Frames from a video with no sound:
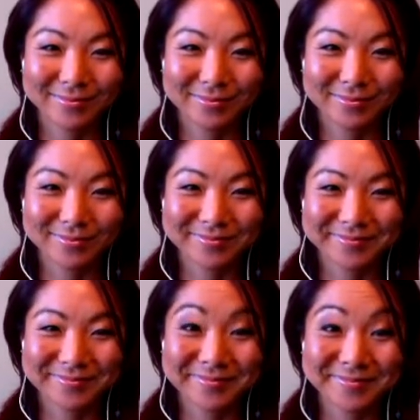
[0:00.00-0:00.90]

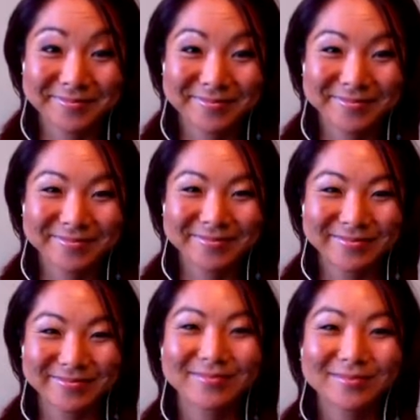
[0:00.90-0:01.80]

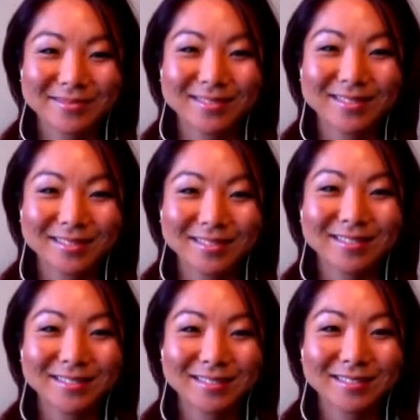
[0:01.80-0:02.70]

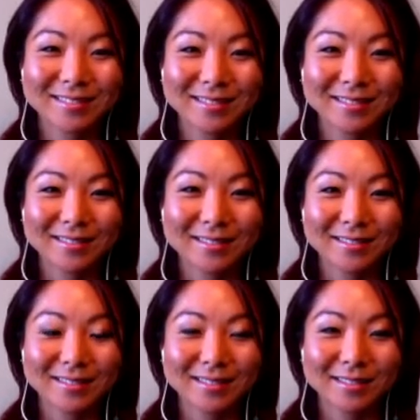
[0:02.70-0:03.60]

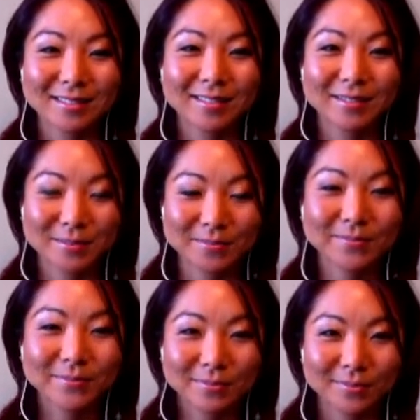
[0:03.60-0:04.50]

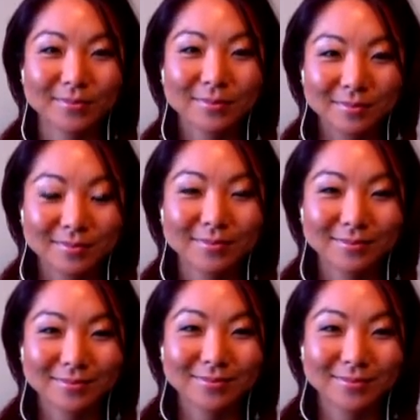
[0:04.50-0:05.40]

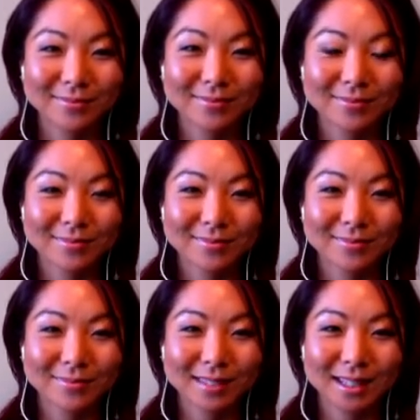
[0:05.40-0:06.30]

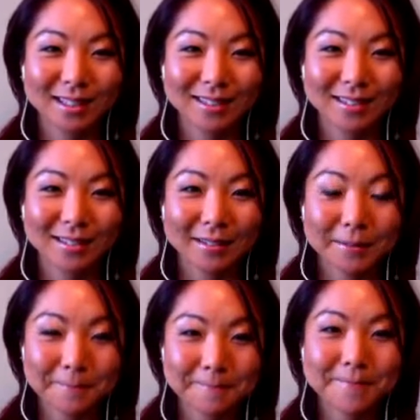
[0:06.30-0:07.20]

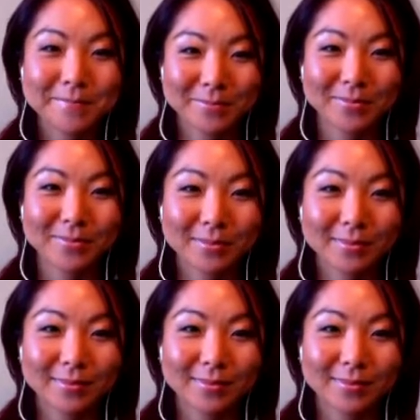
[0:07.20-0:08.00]
This person isn't speaking.